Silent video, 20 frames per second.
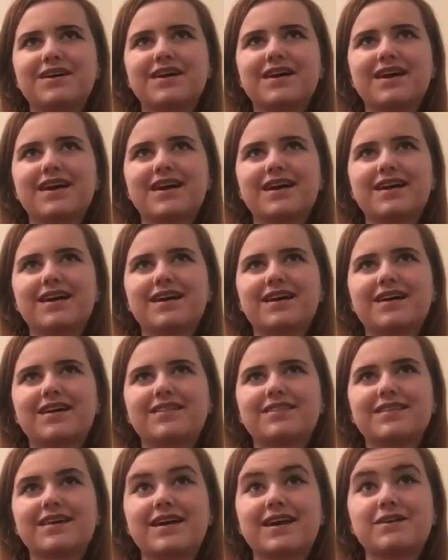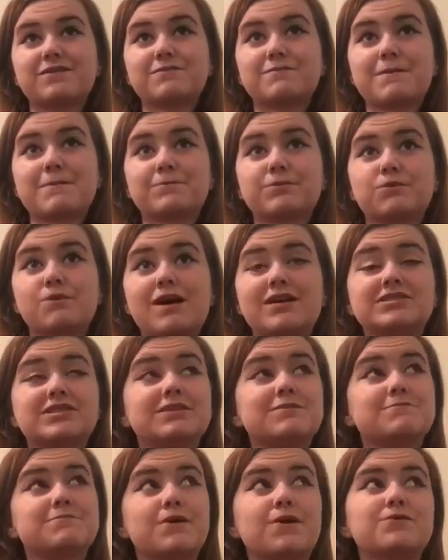And then I remember
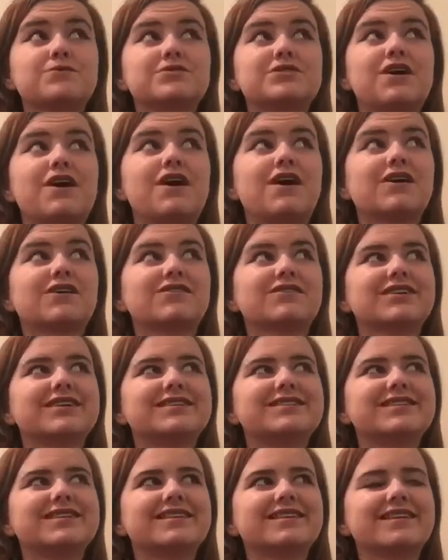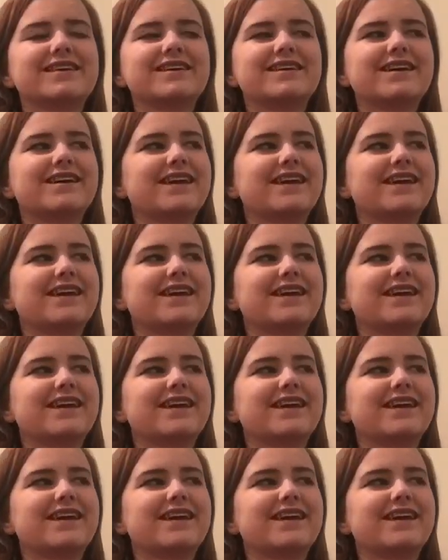watching Boat Dog recently,